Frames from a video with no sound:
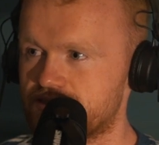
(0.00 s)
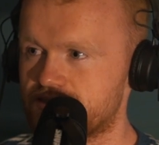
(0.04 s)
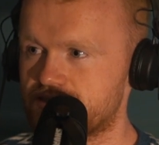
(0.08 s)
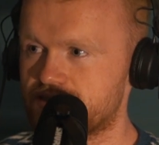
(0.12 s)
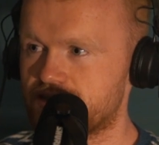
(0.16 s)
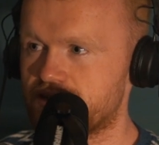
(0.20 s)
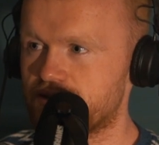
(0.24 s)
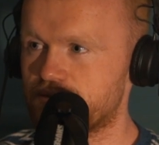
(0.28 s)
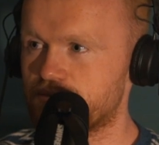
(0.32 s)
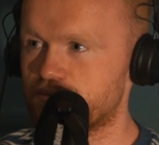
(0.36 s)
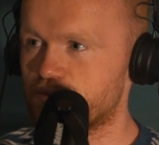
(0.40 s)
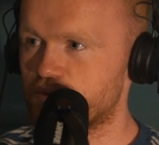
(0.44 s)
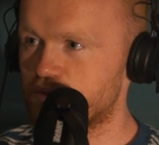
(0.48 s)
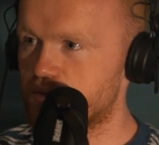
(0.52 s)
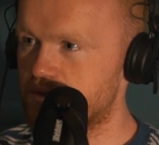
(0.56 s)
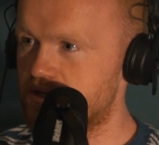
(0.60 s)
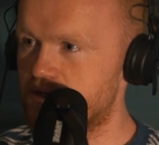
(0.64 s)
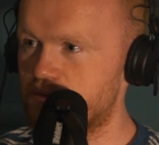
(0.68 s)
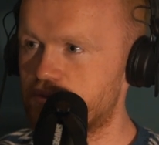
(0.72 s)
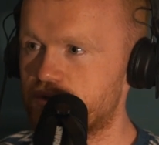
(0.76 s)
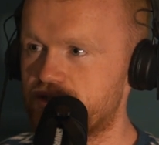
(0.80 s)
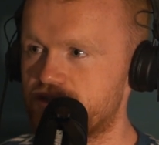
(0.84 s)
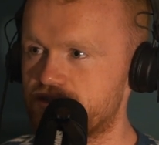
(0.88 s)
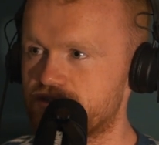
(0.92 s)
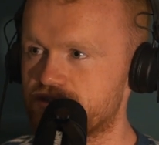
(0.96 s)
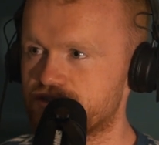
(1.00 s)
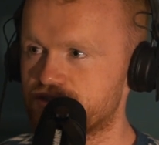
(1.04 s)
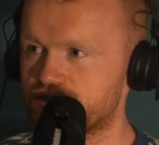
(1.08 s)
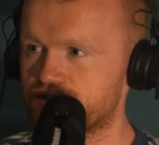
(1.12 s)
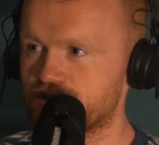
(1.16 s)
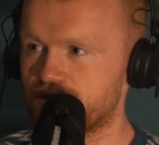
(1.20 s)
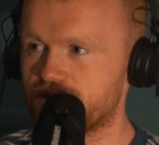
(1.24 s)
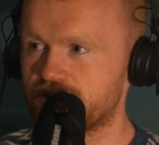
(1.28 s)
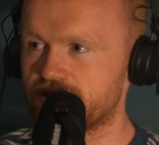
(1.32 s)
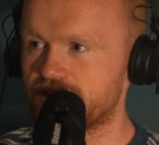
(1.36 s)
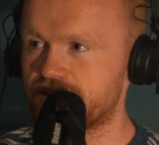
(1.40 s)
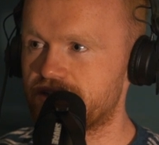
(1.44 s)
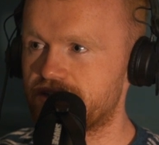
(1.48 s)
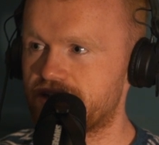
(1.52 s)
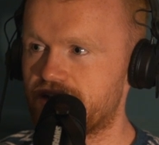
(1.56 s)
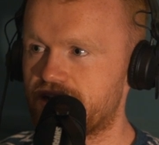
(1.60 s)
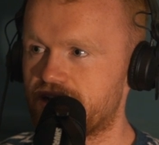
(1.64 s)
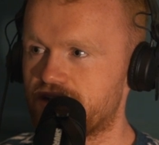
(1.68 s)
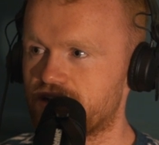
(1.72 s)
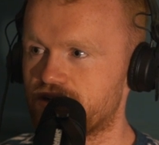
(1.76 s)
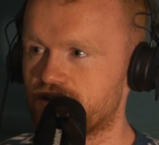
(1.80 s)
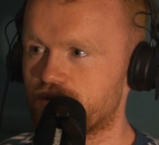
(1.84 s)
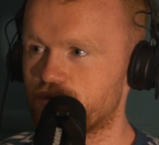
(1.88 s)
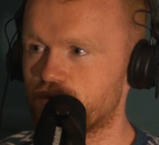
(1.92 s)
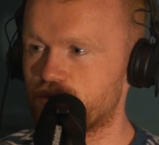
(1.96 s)
same. Went to site
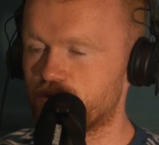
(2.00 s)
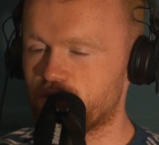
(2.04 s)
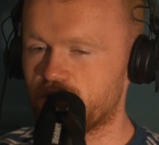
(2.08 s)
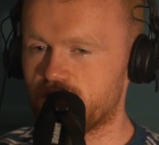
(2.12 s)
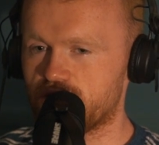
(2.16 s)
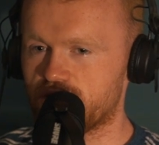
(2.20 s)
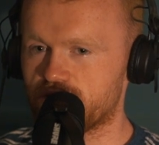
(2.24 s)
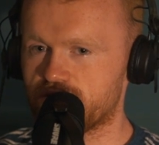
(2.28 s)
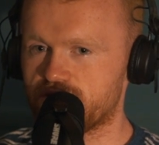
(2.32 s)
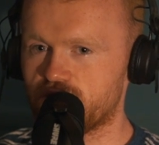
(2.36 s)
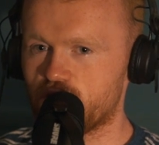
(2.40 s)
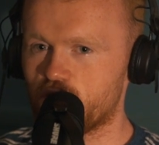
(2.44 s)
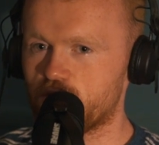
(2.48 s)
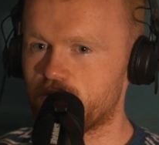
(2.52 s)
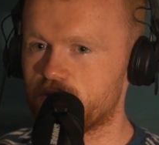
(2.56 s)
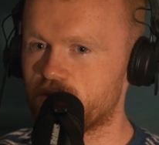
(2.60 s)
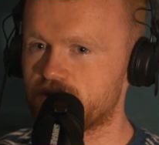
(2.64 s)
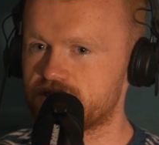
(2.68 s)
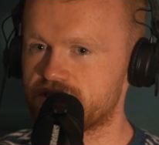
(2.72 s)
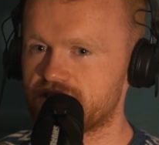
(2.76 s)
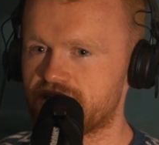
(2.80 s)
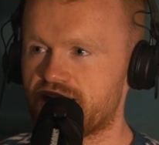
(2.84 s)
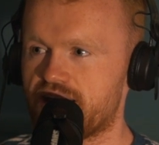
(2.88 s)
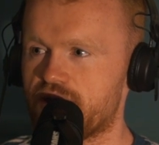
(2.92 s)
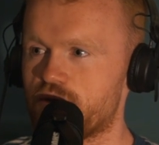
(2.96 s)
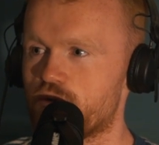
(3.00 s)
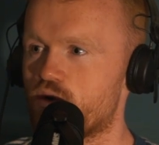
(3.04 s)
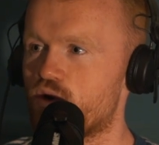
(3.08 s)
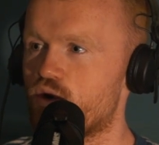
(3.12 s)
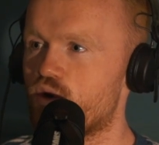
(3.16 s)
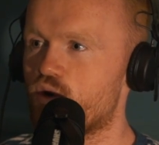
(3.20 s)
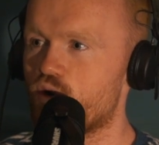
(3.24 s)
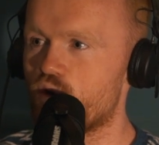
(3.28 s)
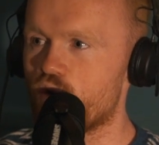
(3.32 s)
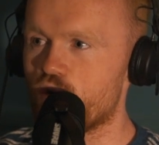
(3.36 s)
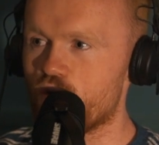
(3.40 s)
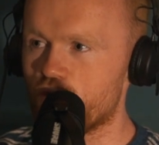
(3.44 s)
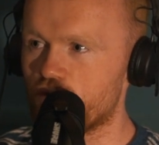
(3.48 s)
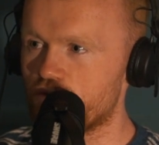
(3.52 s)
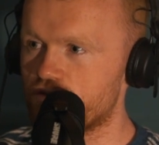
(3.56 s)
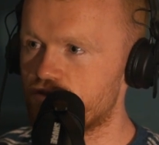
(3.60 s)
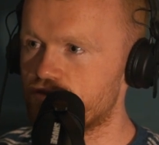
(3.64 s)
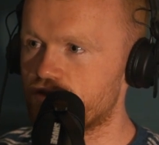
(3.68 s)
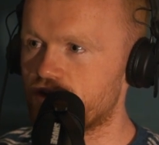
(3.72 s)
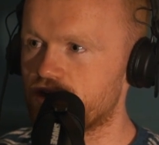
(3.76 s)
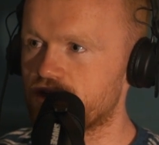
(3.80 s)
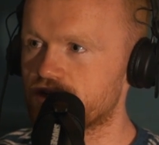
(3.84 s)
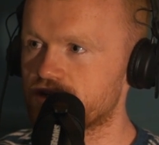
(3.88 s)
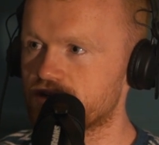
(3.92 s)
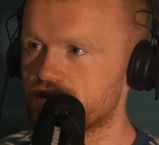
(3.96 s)
and like would work with old boys, and they were all
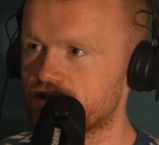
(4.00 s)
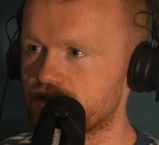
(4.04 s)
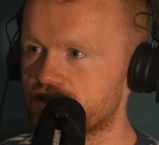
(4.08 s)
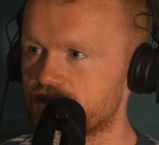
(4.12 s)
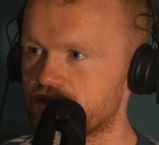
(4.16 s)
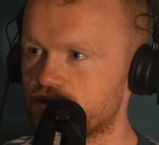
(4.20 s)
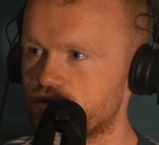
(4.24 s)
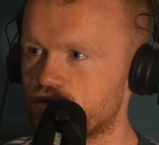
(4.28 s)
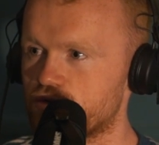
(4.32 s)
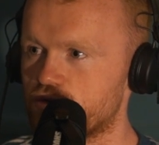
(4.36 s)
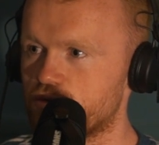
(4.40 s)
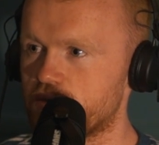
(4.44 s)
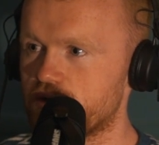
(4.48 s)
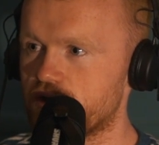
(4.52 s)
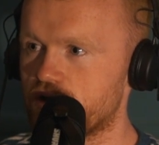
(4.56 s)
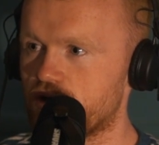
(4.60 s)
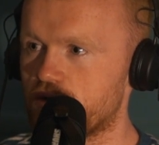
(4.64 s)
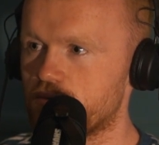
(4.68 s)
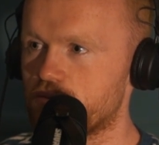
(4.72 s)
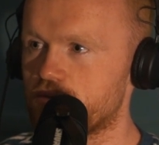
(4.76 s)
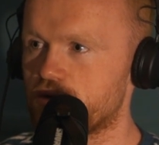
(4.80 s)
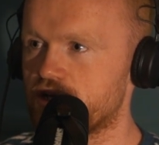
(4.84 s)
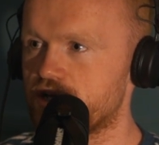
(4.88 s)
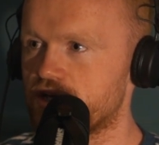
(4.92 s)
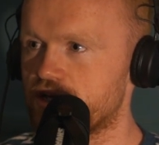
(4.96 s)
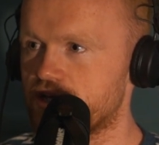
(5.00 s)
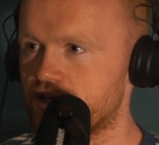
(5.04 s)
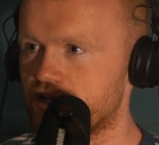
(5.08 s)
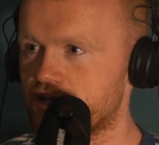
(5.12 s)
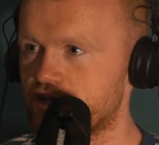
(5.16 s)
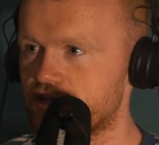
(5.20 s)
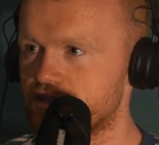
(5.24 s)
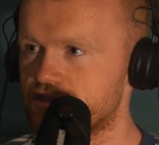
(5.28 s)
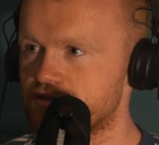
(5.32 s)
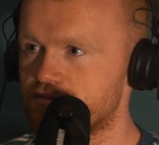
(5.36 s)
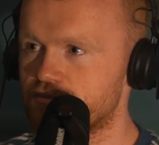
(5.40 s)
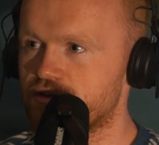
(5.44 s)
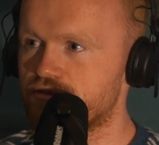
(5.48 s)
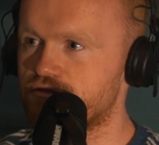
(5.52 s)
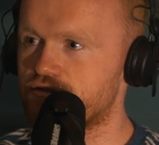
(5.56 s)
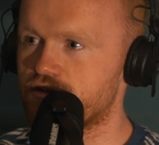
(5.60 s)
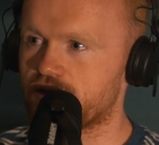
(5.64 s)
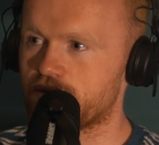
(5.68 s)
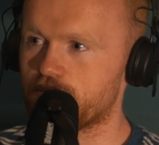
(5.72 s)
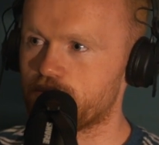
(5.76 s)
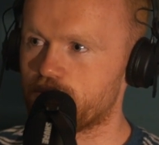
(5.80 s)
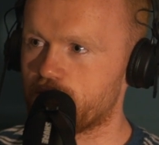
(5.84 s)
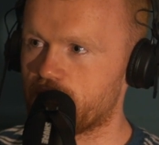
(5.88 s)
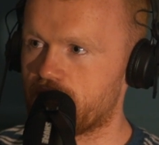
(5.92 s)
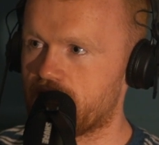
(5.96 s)
fucked. Like they would all be like, my knees, my
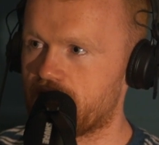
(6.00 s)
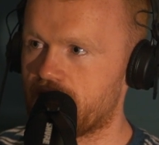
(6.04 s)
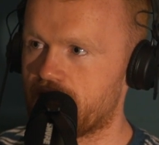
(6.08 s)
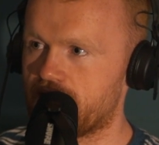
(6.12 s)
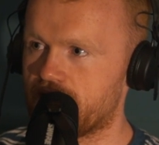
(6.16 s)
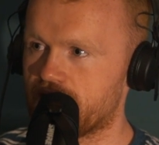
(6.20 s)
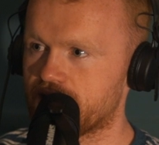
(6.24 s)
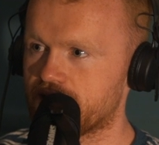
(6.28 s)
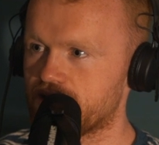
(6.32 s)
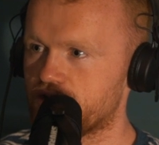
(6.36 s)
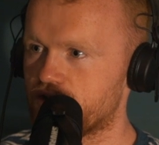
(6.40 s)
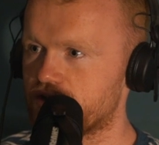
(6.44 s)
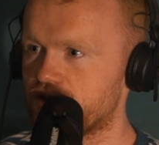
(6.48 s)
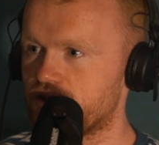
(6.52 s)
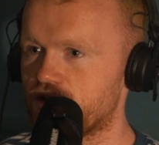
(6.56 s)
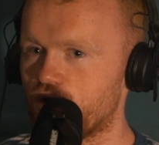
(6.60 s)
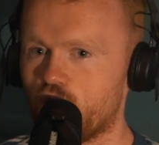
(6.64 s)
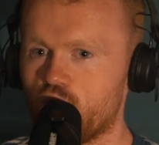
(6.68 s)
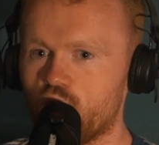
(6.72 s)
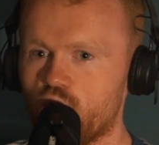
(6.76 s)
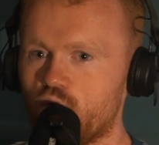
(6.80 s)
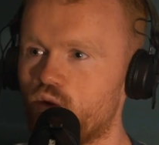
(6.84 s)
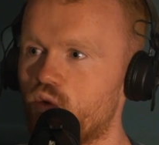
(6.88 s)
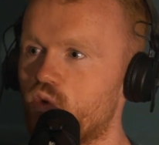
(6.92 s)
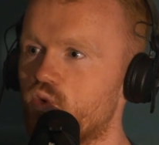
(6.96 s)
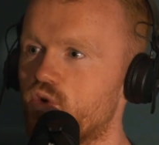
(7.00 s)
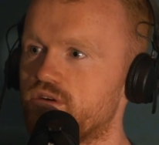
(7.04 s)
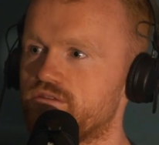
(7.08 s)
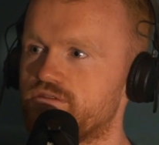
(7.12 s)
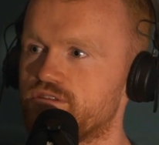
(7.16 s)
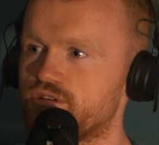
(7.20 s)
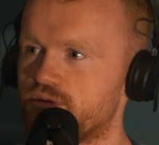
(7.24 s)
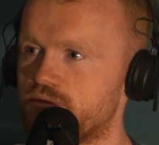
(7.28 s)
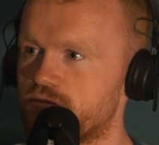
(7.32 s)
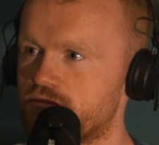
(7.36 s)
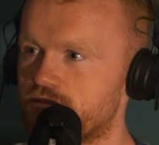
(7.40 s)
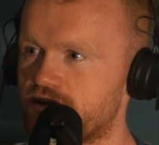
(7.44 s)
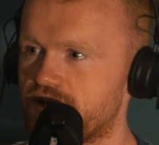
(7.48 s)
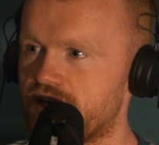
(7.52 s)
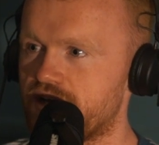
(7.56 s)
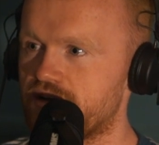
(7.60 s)
fucking back, like all of them.